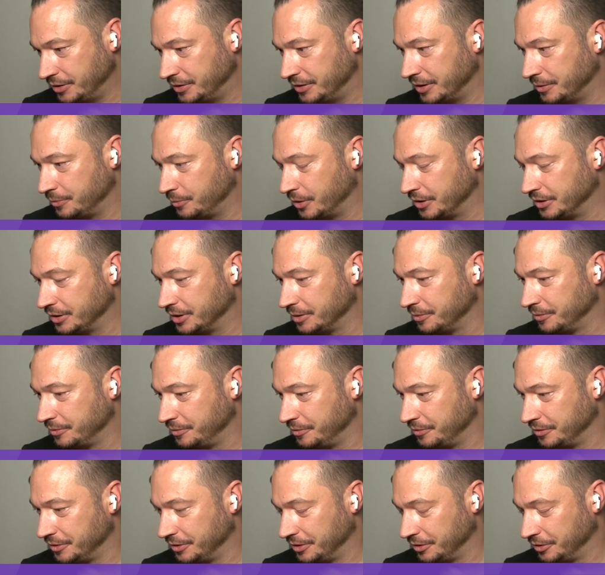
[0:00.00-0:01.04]
part that one
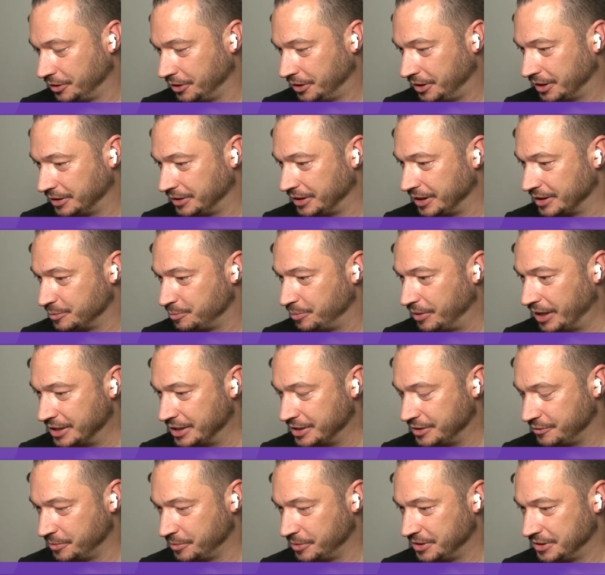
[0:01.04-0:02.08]
can look at as
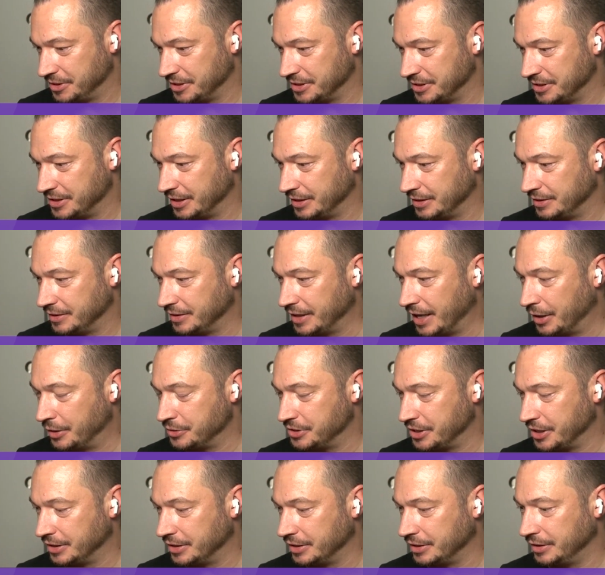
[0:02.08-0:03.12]
blasphemous is that now
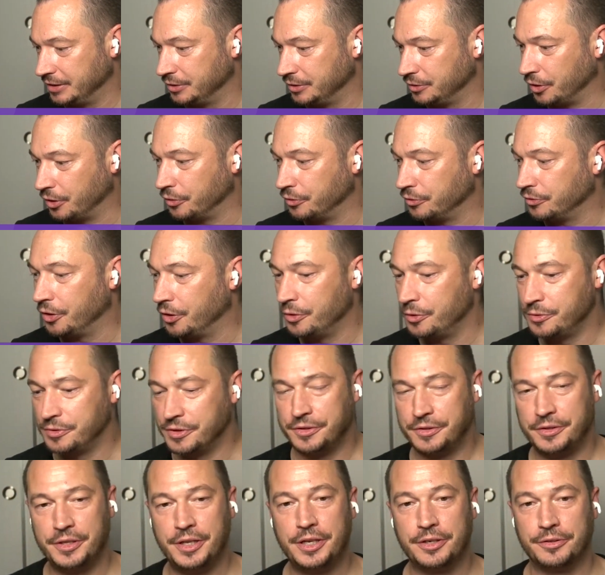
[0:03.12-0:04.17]
suddenly you don't know
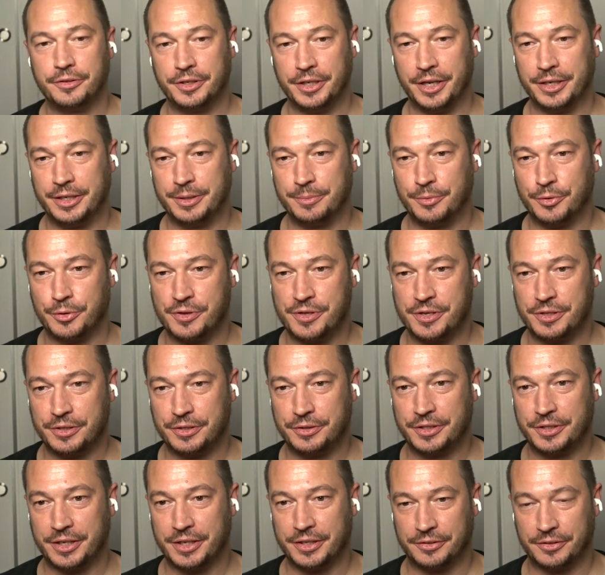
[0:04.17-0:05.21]
the theory anymore
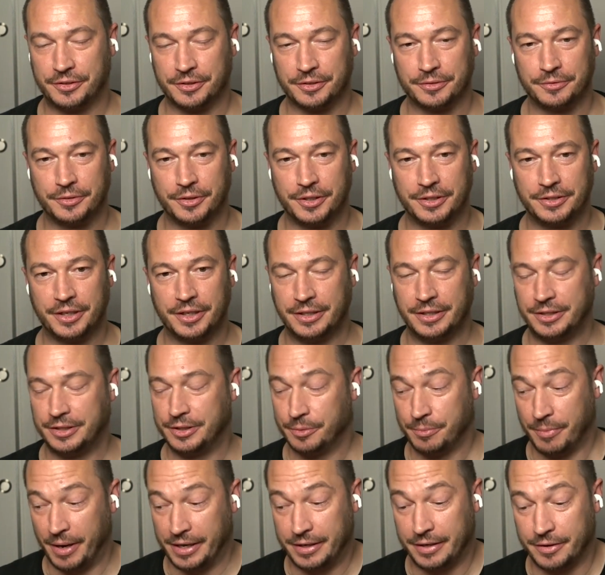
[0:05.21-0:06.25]
that you're testing, right? And
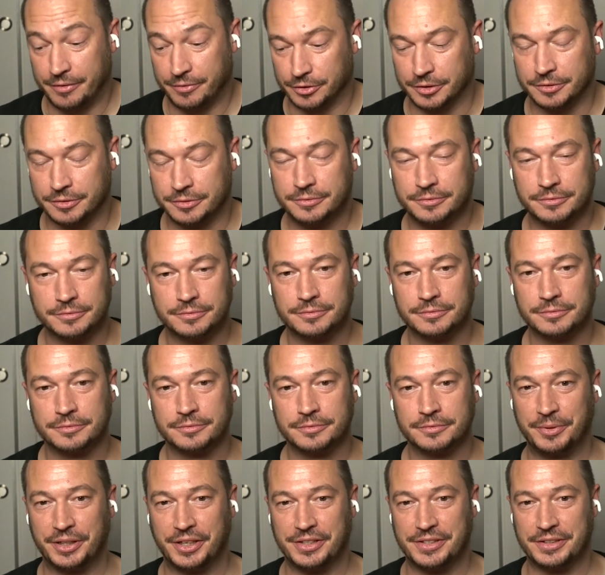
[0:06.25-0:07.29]
you might never,
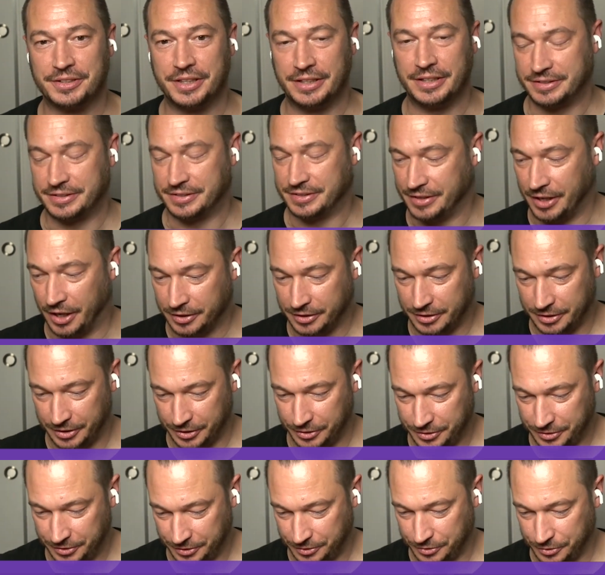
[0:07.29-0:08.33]
because it's not
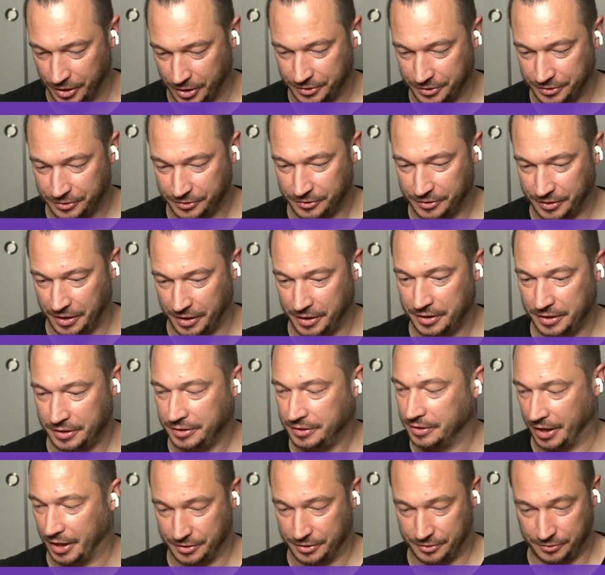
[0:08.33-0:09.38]
clear to us today,
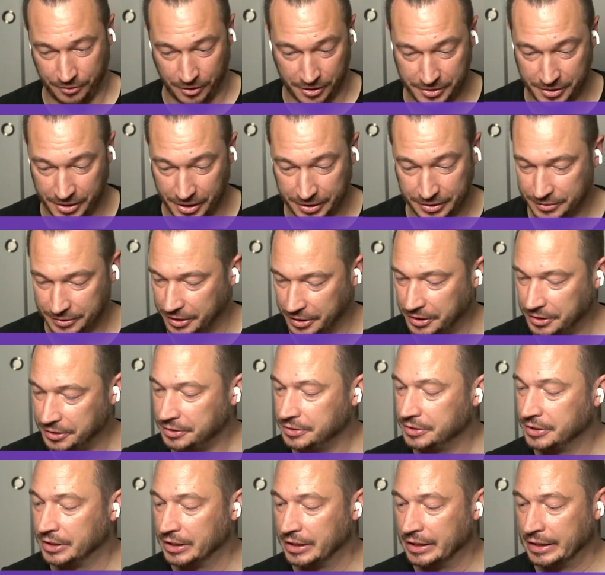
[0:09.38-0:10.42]
as far as I can
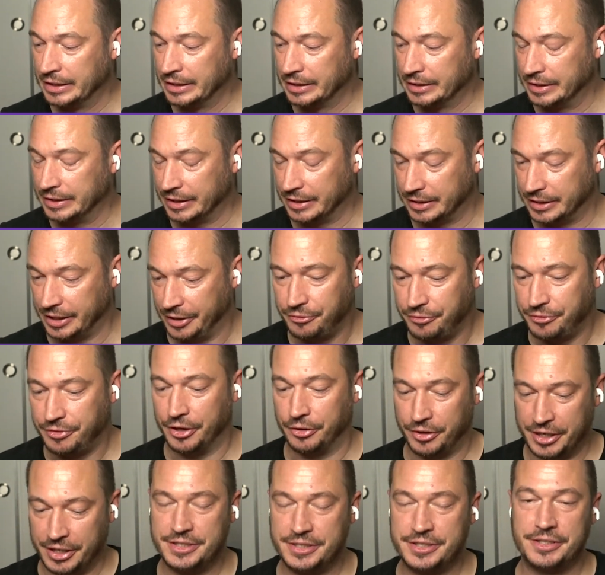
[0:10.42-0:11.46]
tell, that if
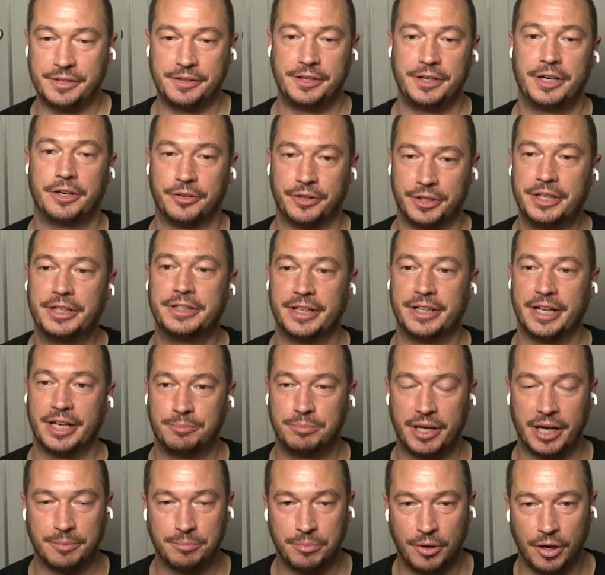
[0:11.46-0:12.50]
there is a theory in
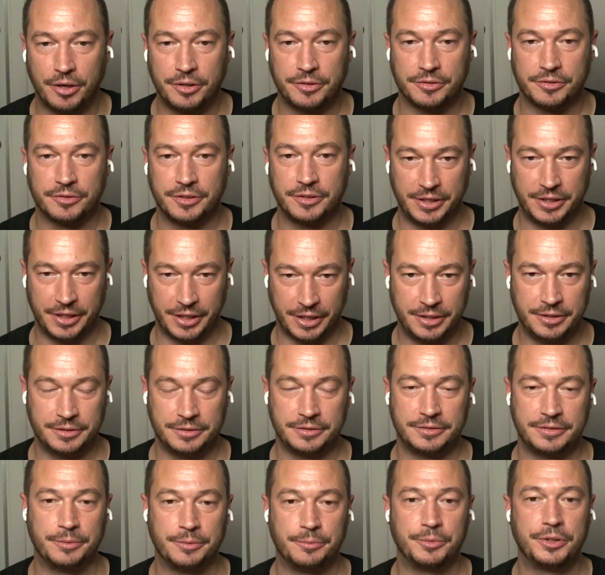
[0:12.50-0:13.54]
that black box today,
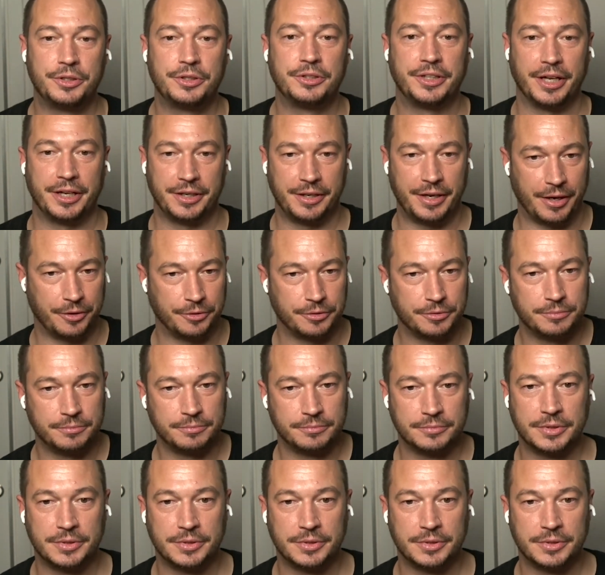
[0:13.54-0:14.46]
that we could get it out.